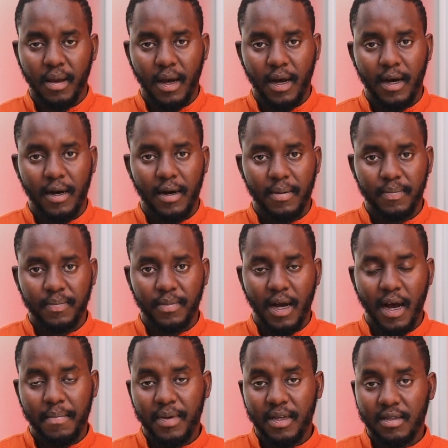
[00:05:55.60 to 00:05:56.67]

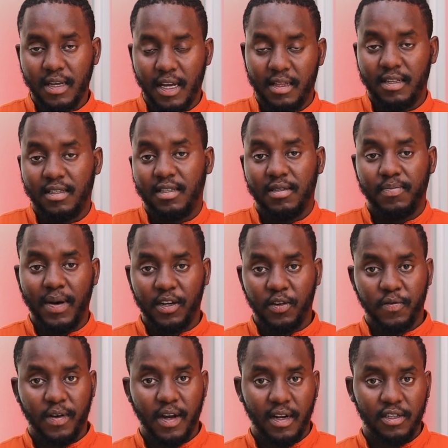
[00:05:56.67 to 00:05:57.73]
habits, and this is part
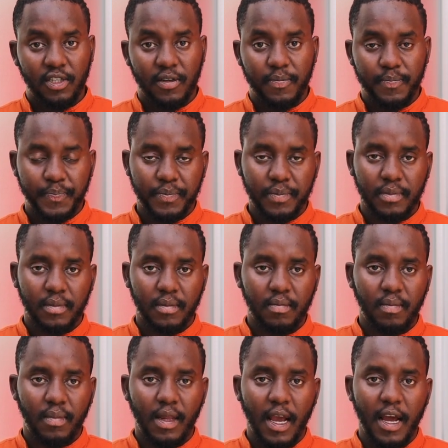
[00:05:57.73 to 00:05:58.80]
of culture.
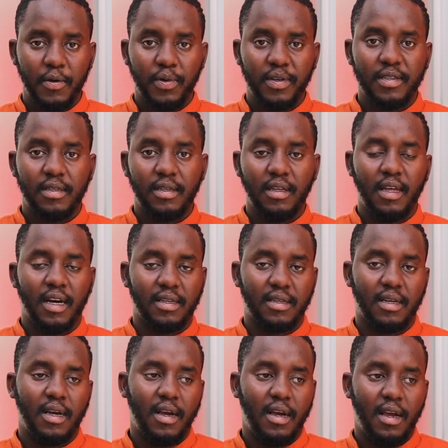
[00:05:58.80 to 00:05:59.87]
And we see that
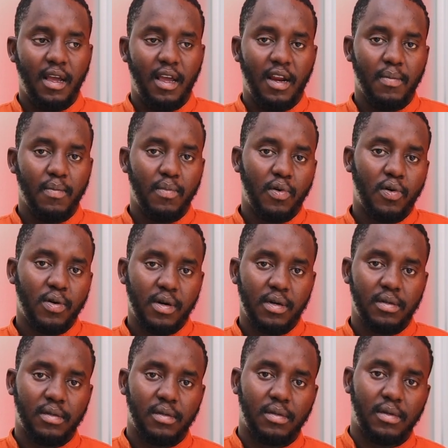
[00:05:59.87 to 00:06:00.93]
in more
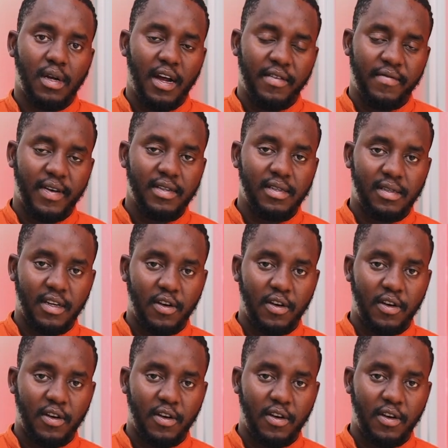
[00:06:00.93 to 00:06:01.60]
advanced